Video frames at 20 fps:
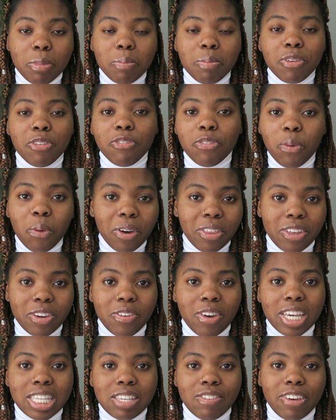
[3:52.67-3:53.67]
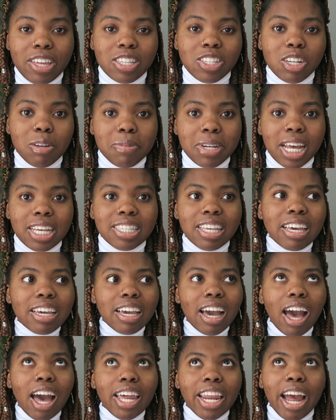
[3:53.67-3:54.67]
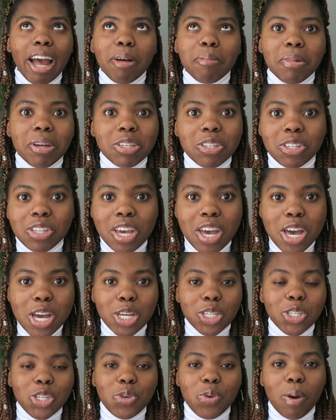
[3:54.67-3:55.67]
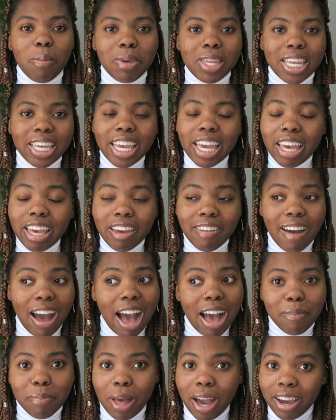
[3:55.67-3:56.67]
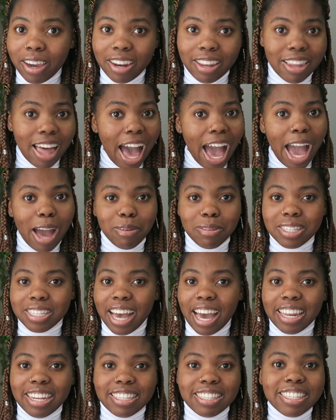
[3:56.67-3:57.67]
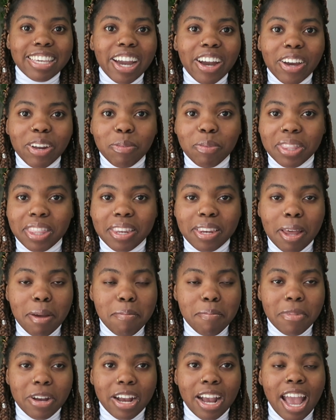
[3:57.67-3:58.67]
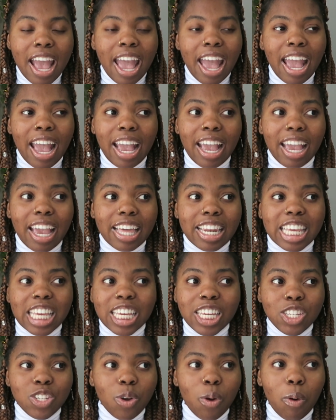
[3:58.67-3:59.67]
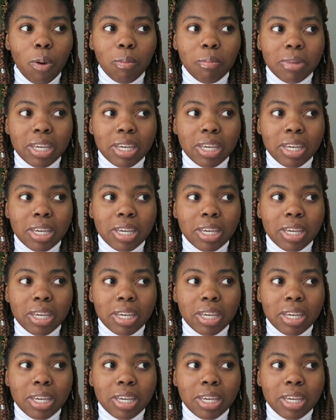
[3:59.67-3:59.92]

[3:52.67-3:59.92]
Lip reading: before the Crazy Faith sermon, I said, God, how much do you want me to give? I'm not gonna lie, I was kind of scared with the number, and He told